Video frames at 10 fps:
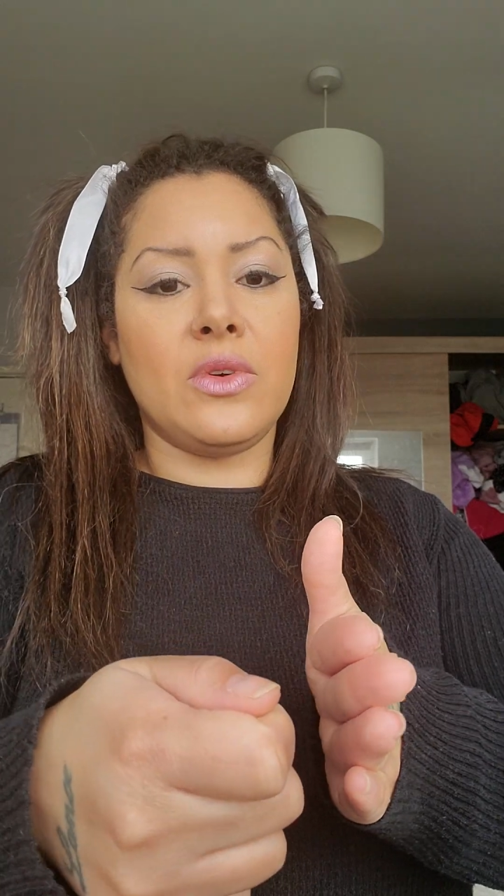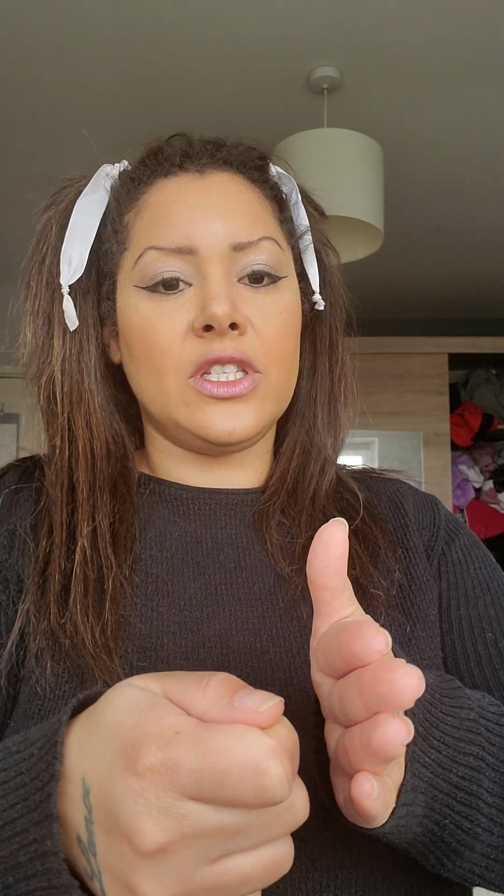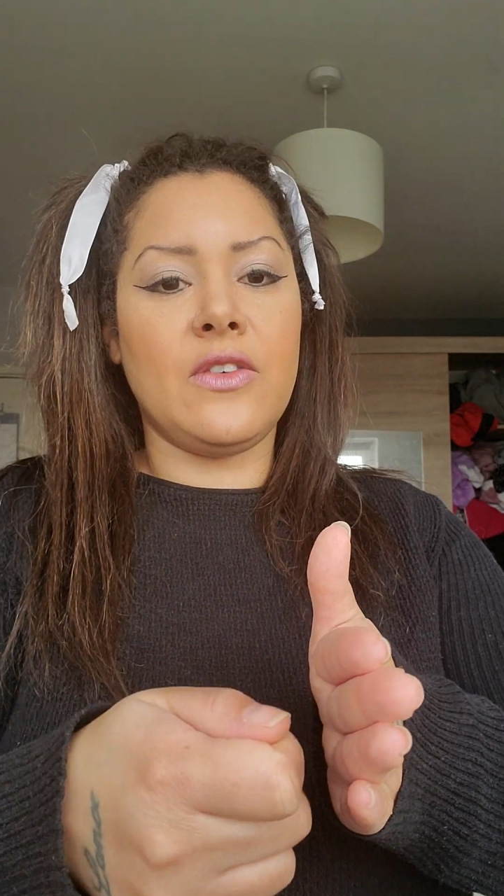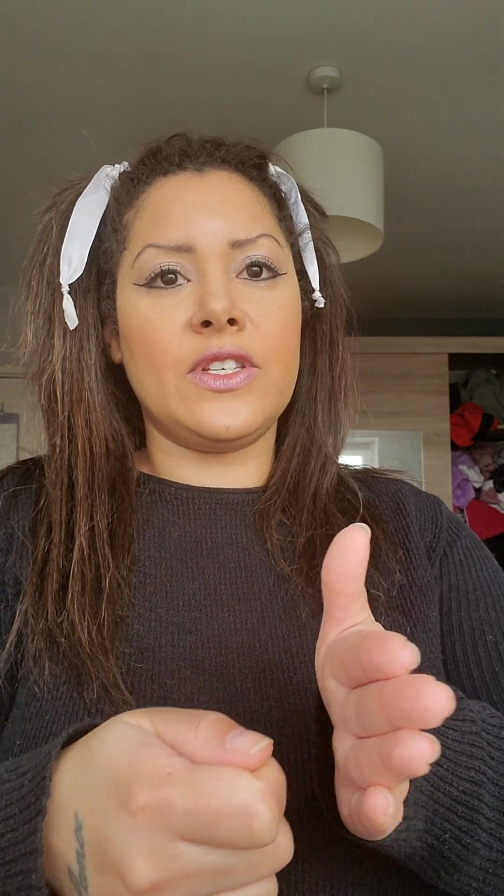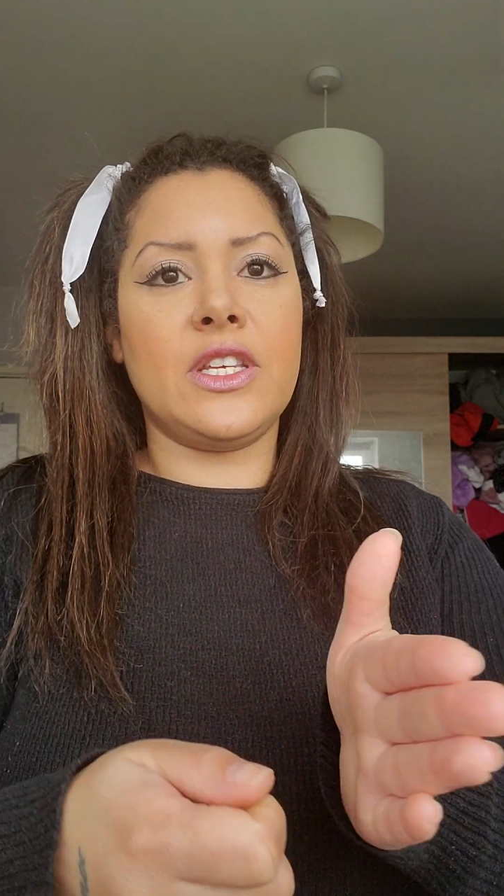Because
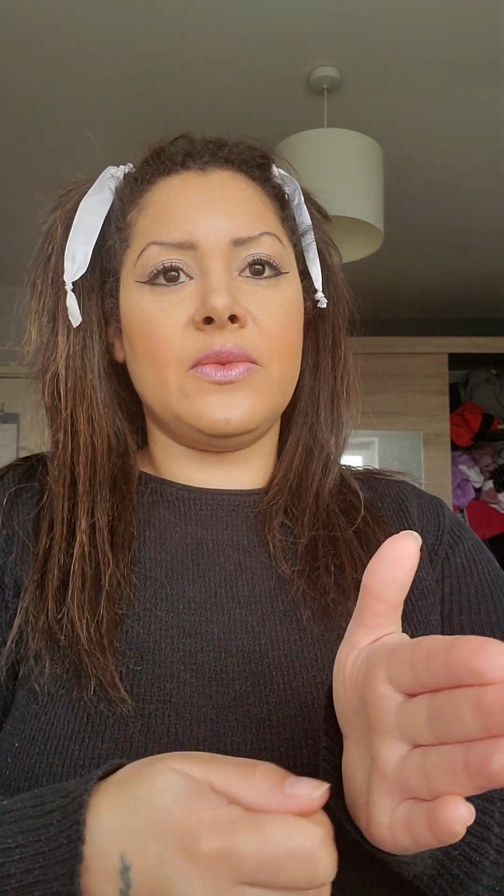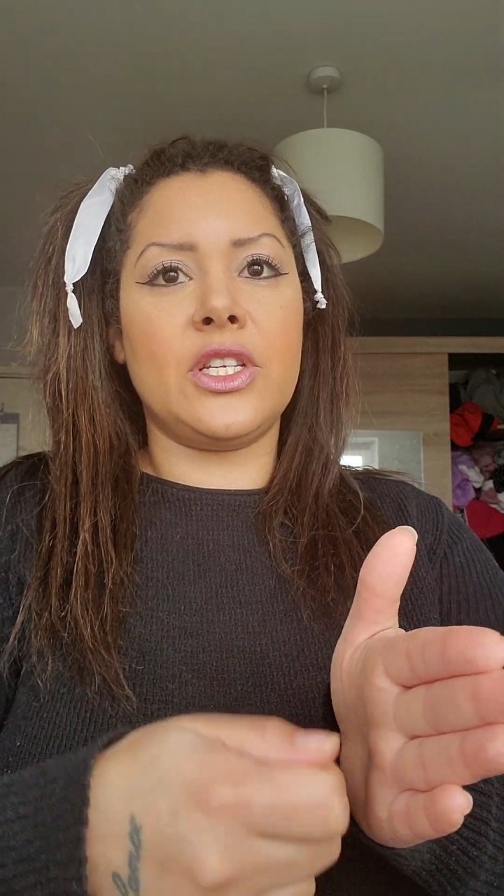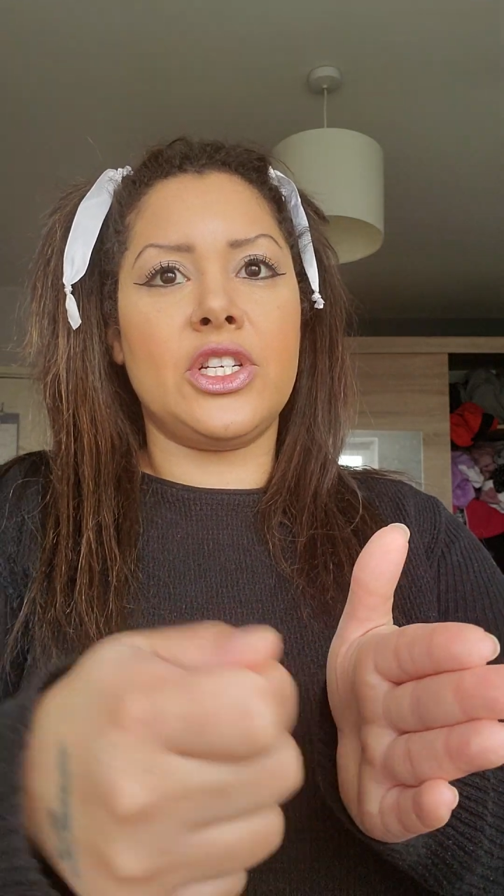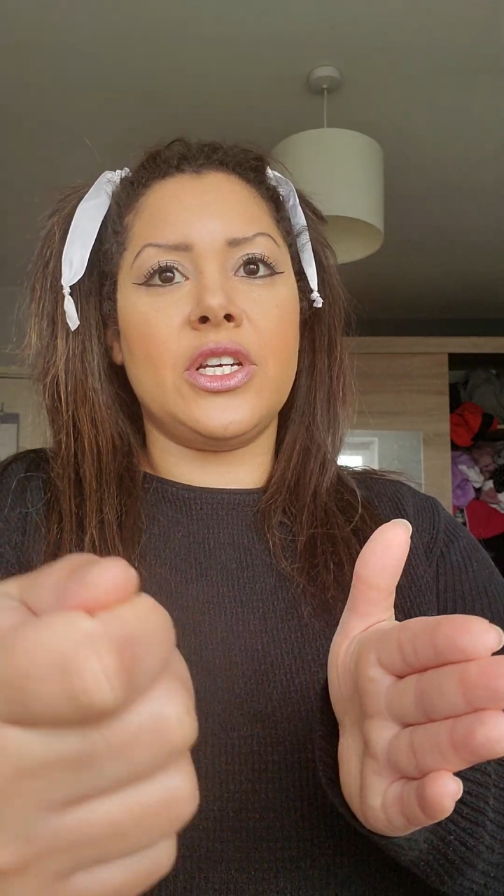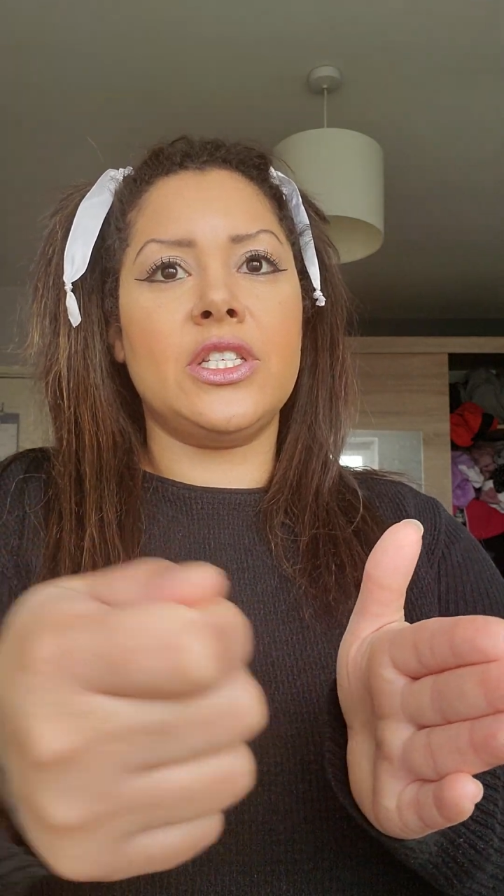obviously with a
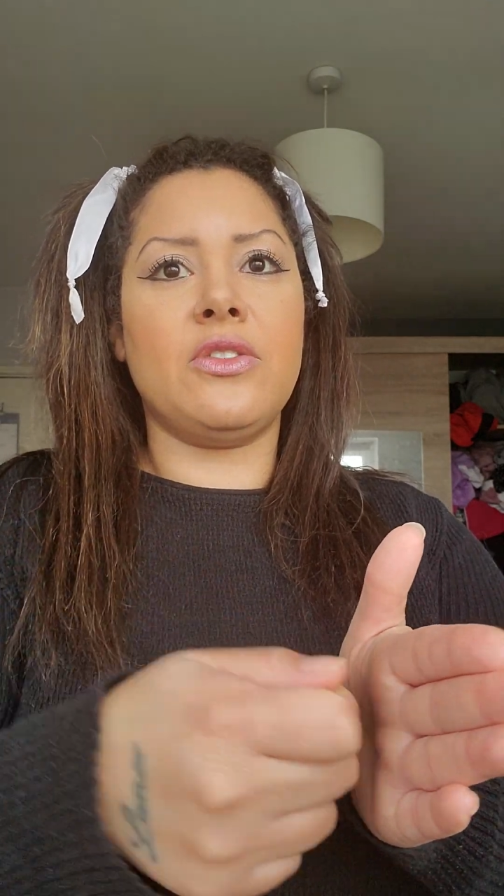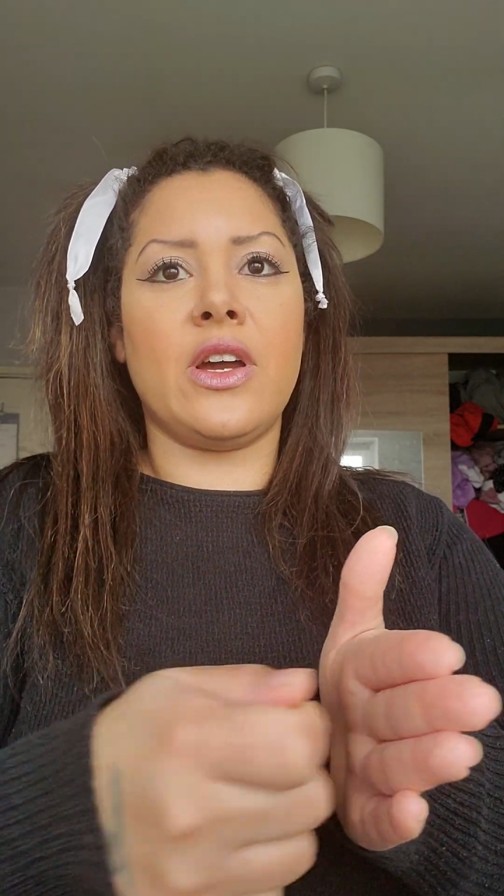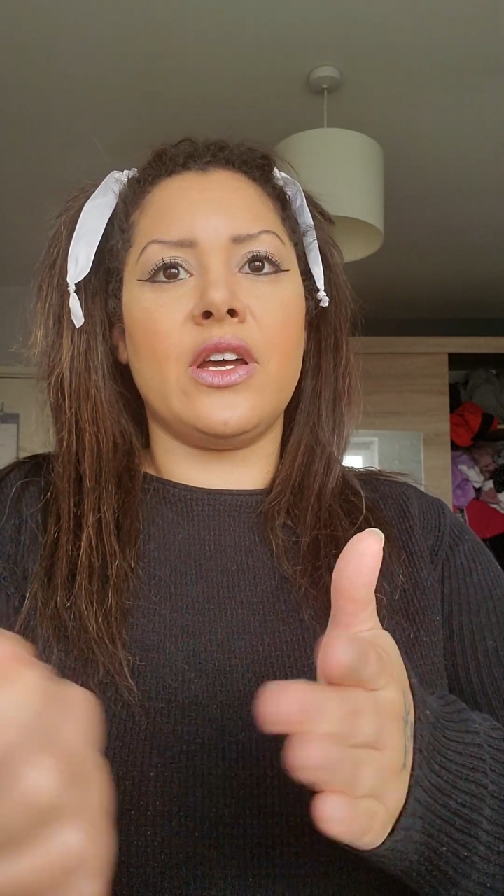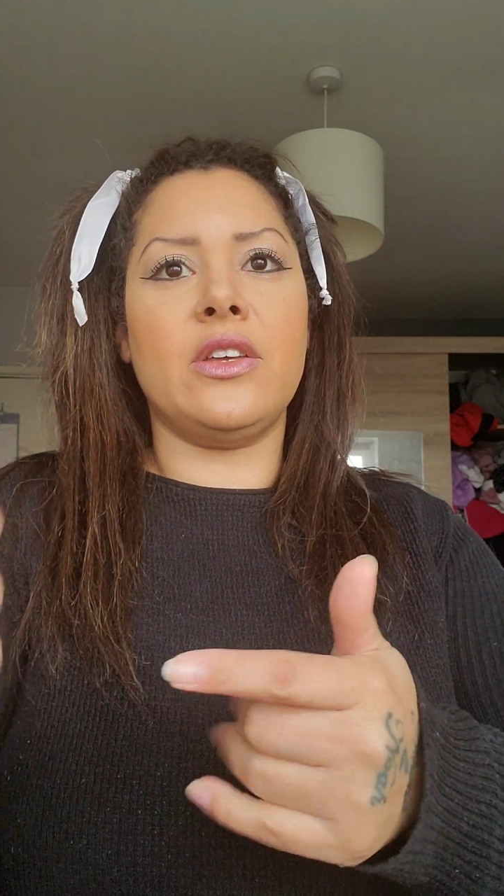cheese grater,